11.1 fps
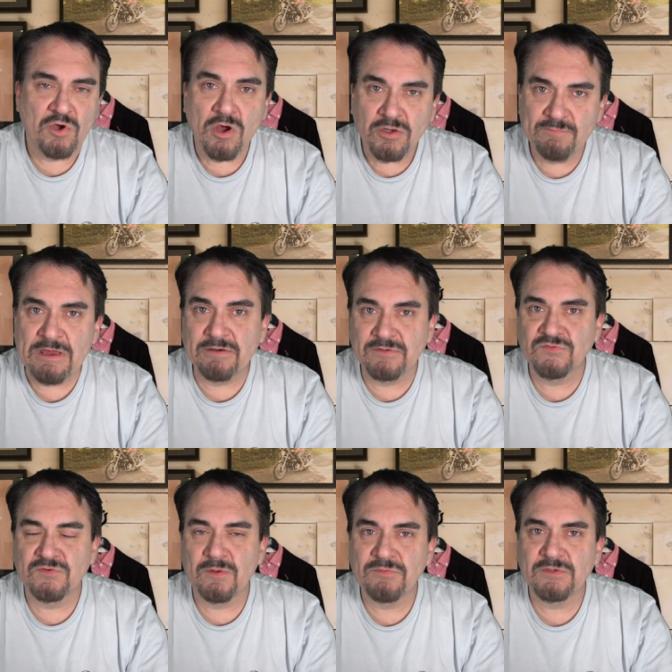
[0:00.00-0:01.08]
called them out on
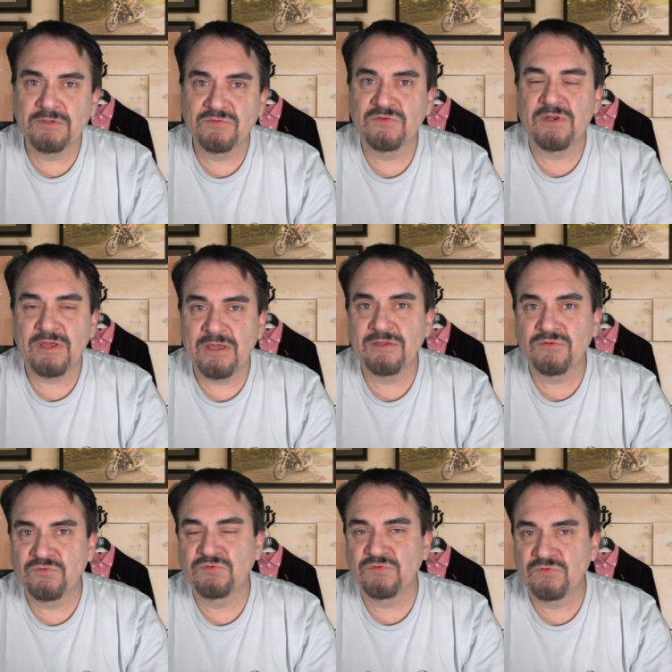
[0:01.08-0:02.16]
something and said, hey,
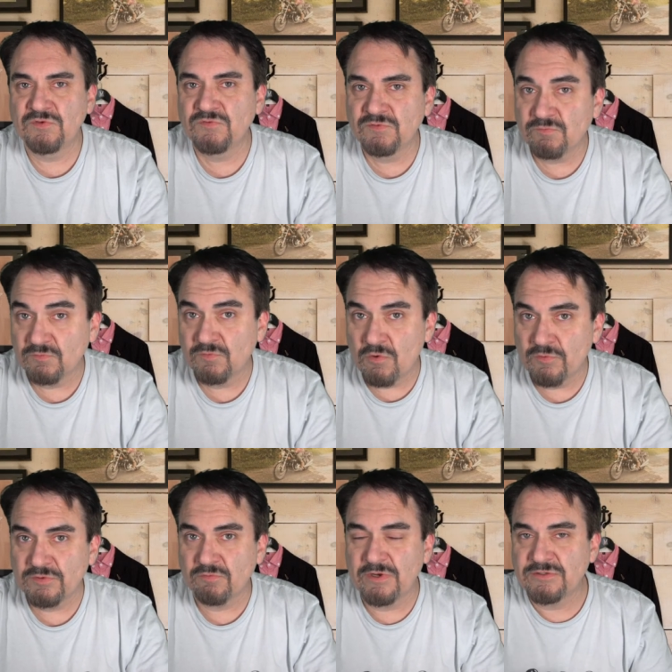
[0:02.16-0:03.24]
this just isn't
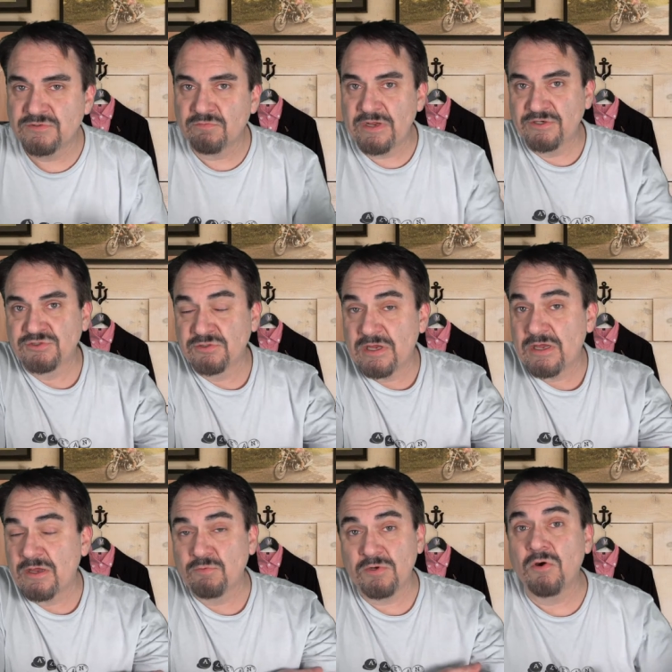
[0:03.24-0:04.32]
going the right direction,
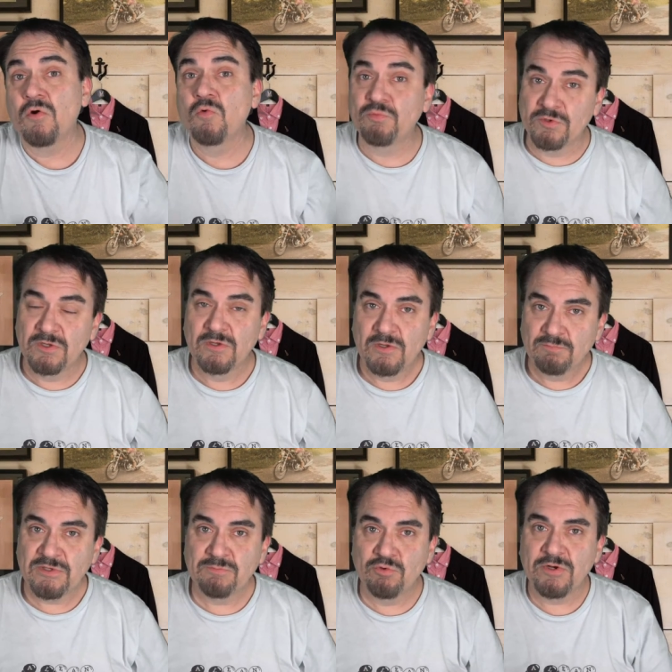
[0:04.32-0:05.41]
I would hope
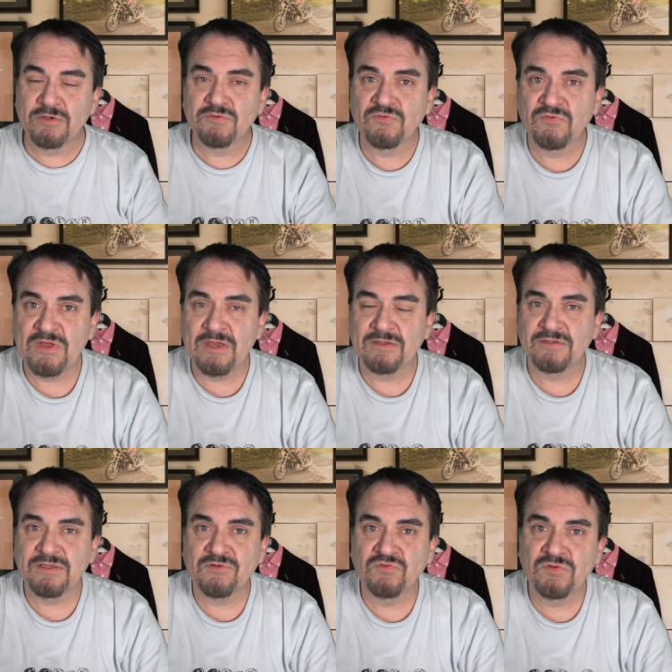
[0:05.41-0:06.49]
people would understand
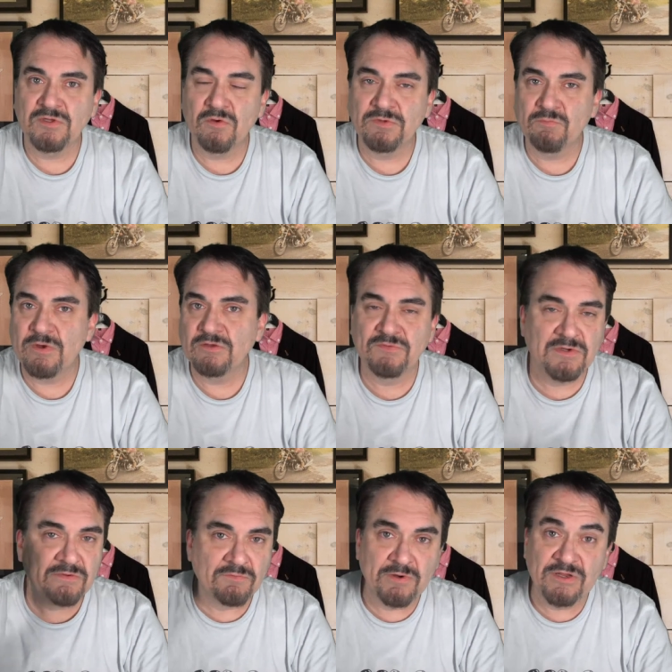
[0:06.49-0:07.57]
that that's the only way. If you
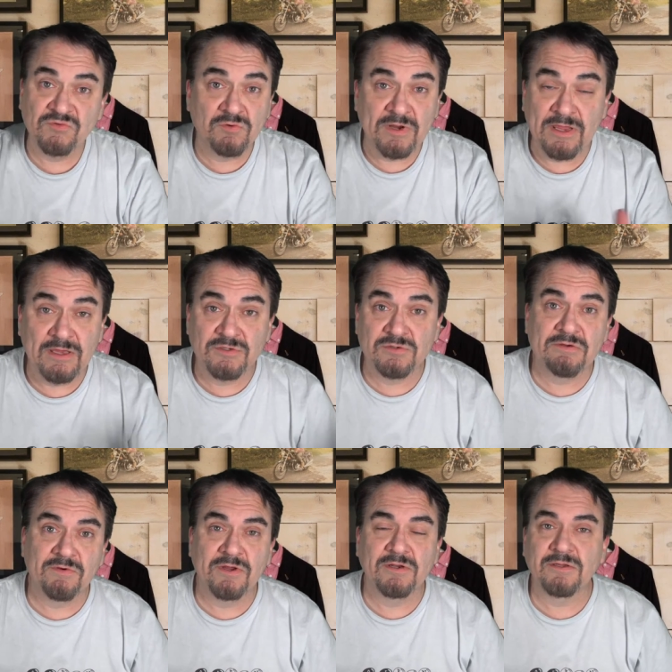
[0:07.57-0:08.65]
never raise your hand, you're
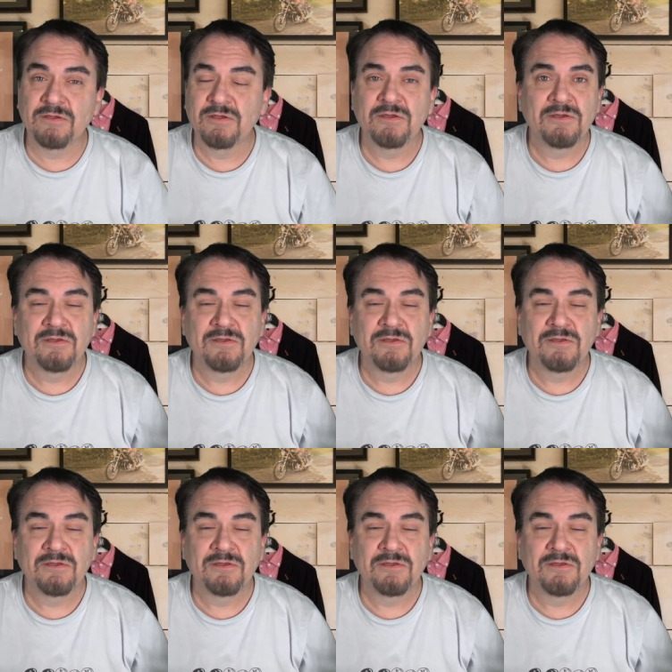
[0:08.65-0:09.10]
never going to